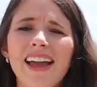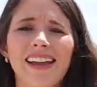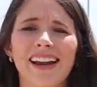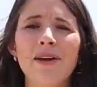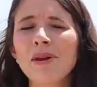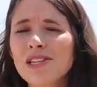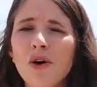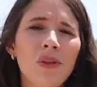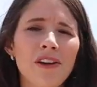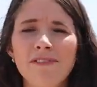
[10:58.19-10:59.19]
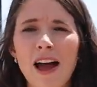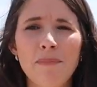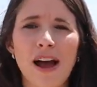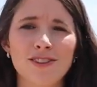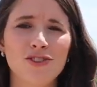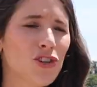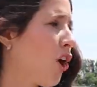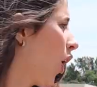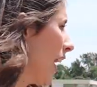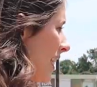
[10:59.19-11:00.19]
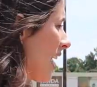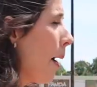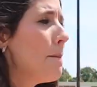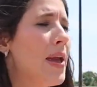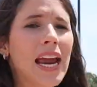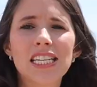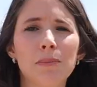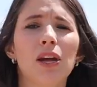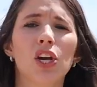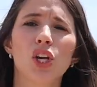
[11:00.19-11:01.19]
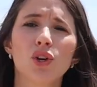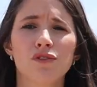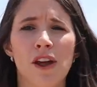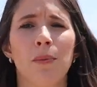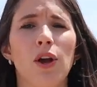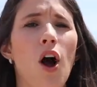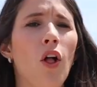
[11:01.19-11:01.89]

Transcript: like it. I mean, it's only a 5-passenger car. It's not made to be a huge family